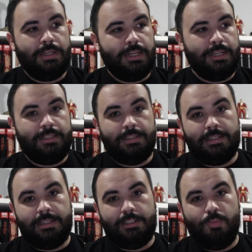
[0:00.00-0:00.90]
it's
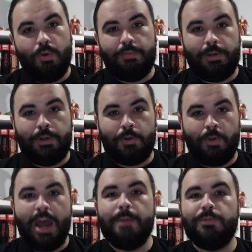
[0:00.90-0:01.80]
it's more of a
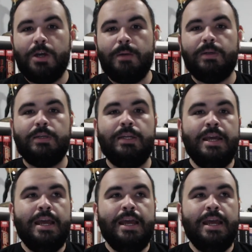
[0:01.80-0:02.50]
crime drama,